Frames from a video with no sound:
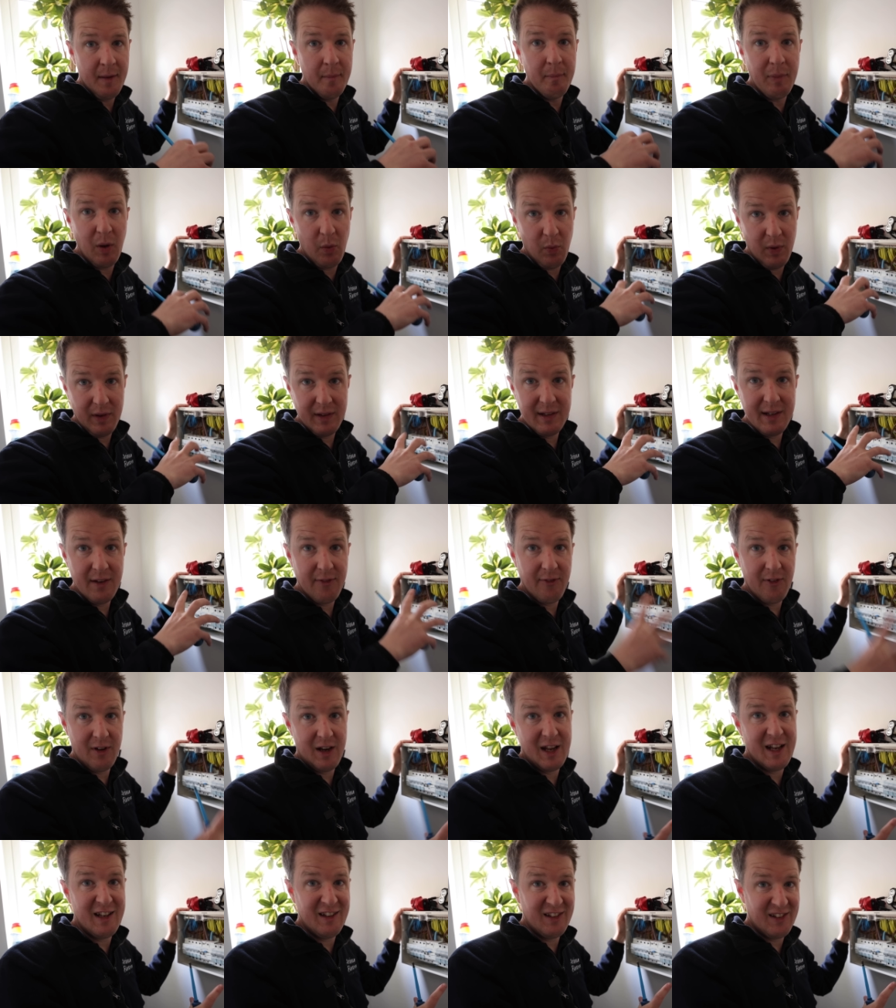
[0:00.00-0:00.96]
but with
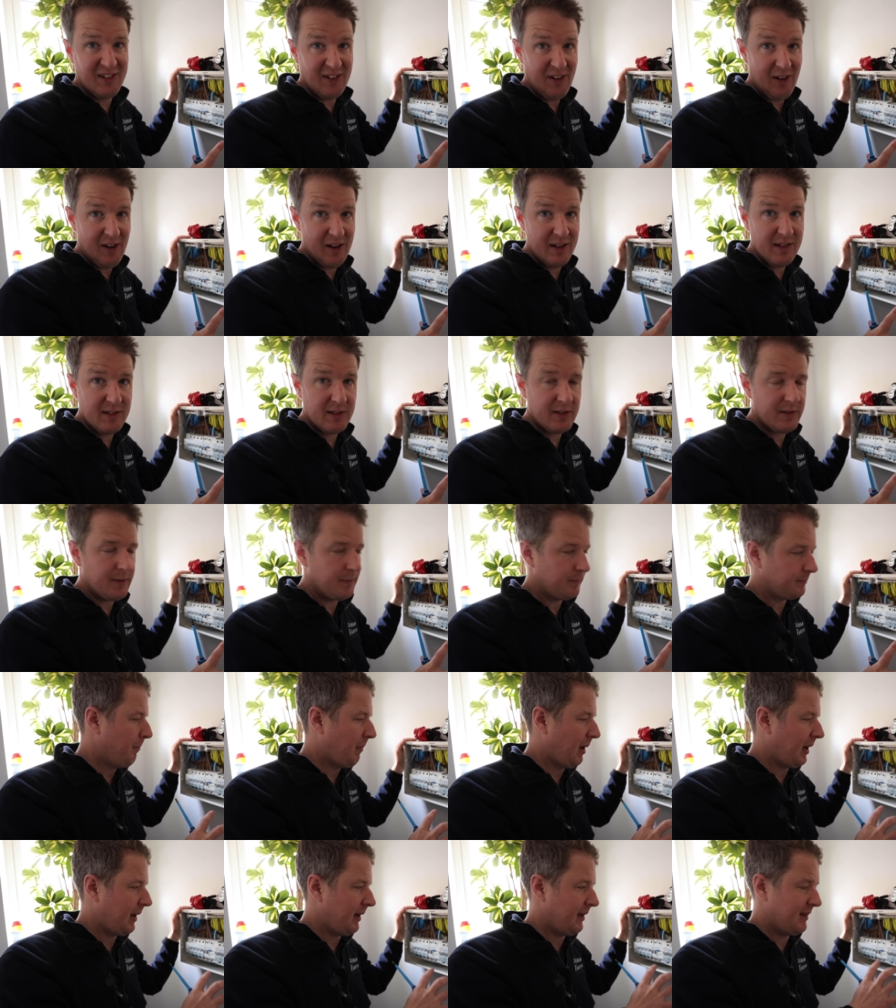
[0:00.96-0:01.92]
different insides.
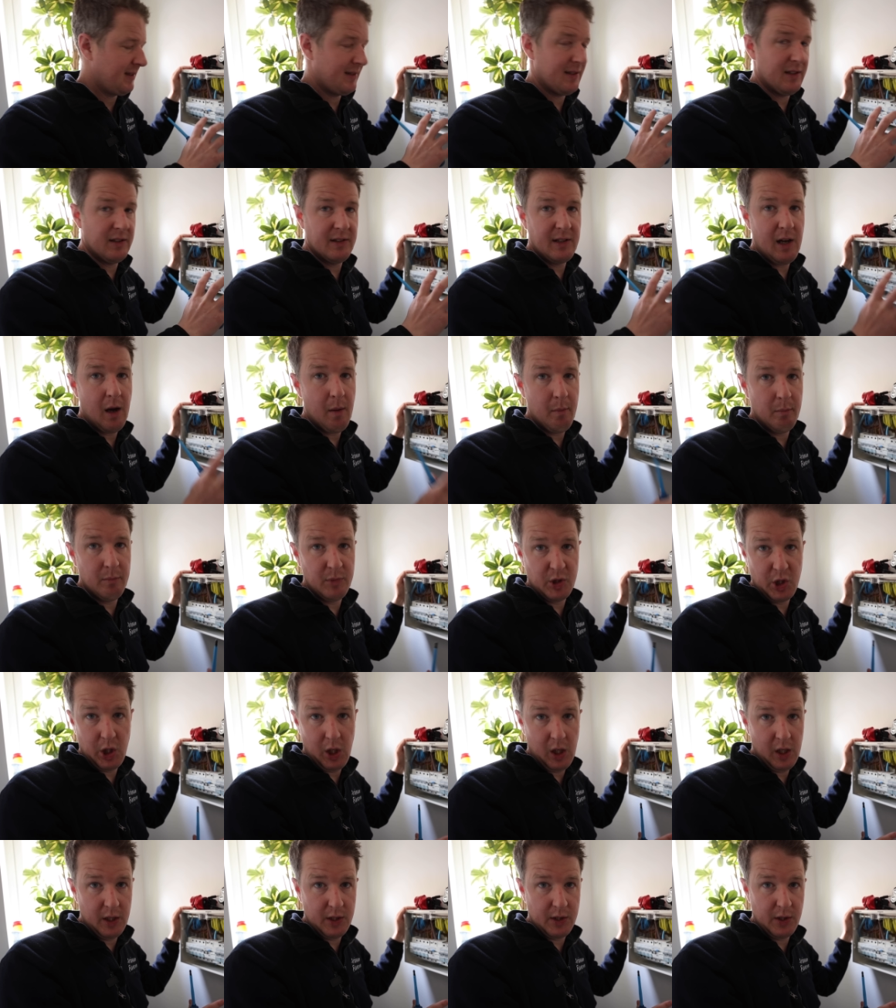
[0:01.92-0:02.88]
But it's a dumb
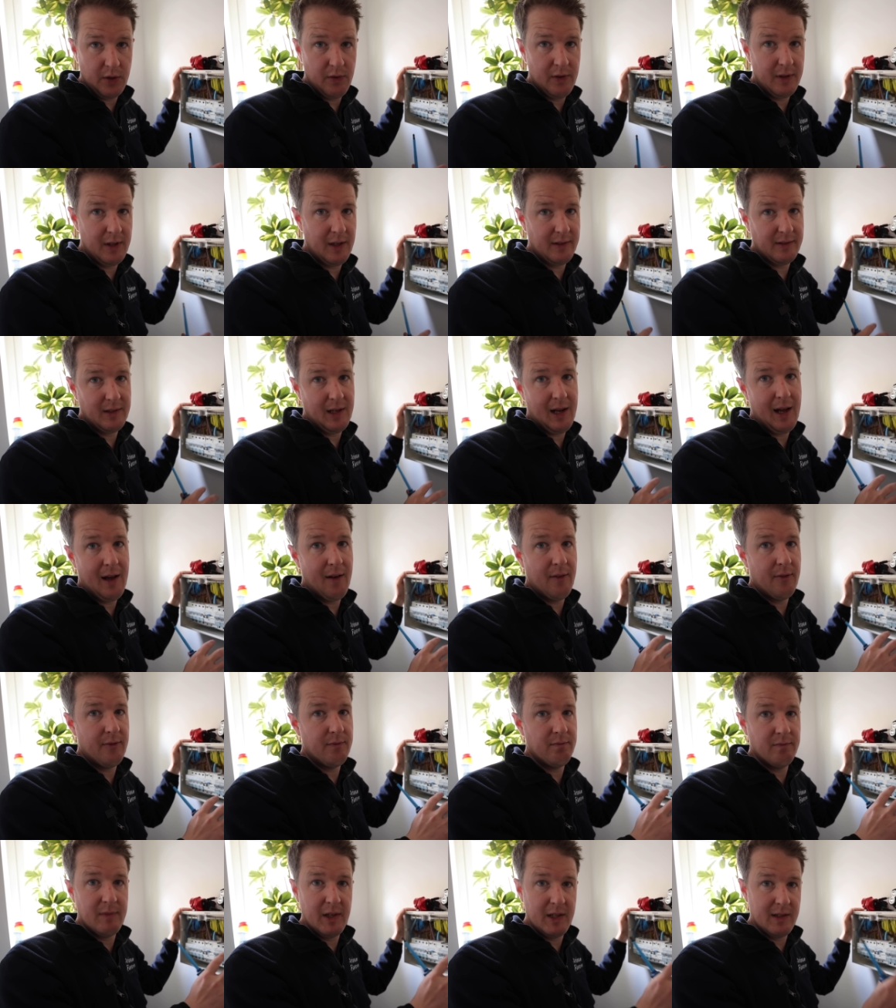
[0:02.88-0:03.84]
charger, it doesn't
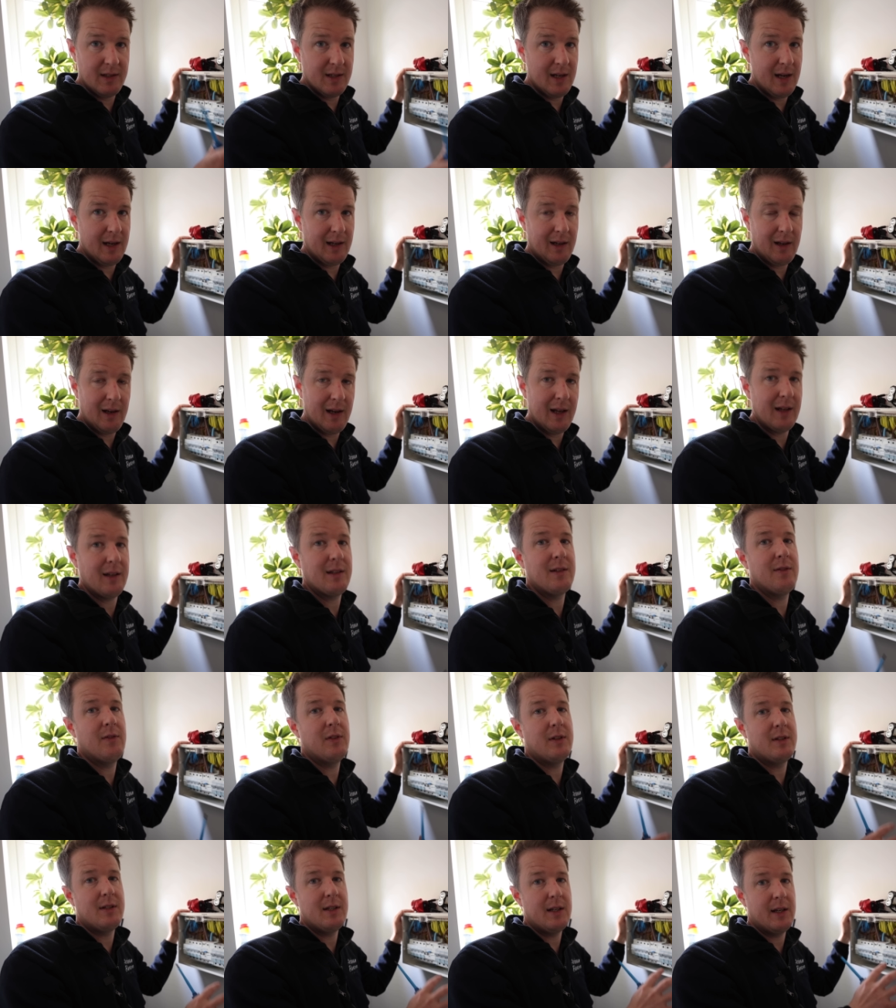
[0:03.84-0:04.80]
have internet
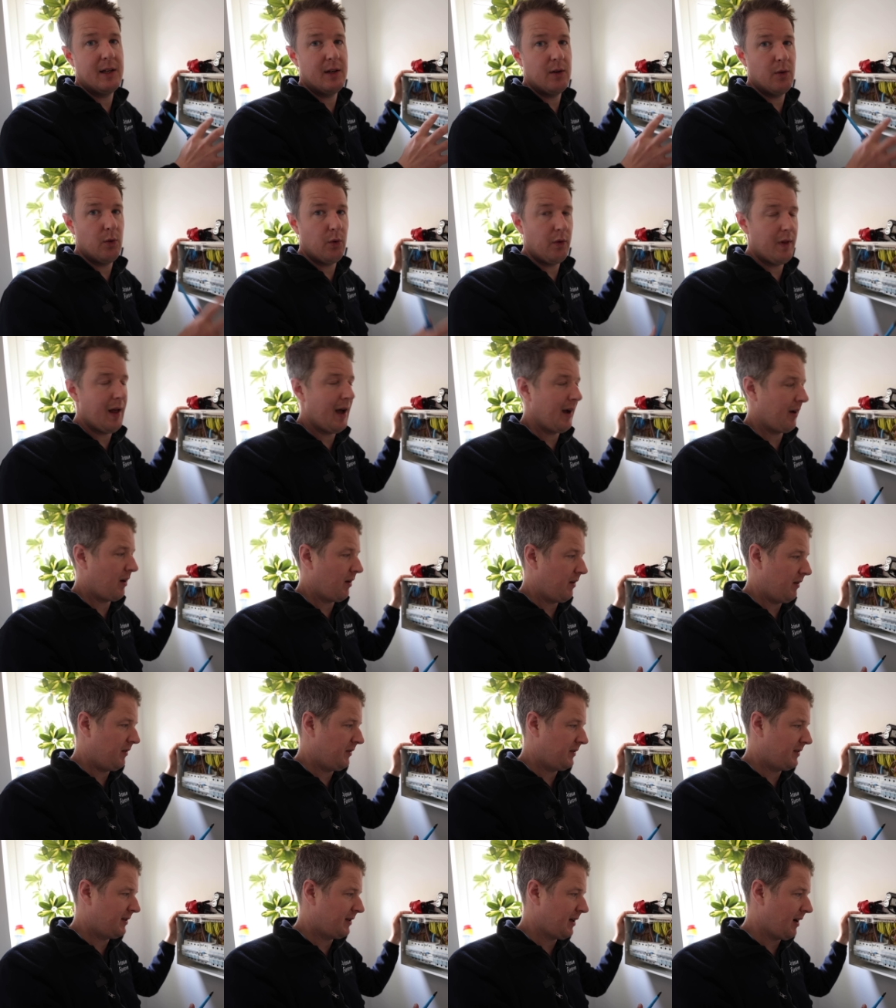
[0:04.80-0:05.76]
connectivity and all that kind
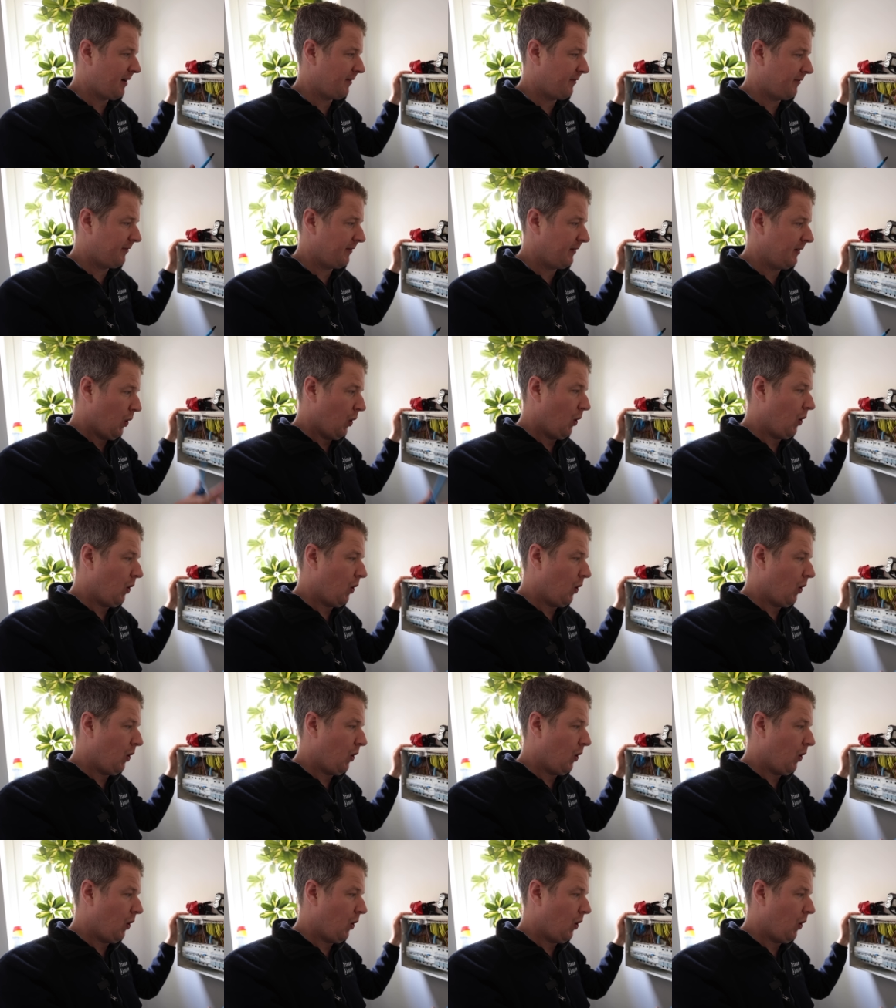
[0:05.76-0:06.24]
of stuff.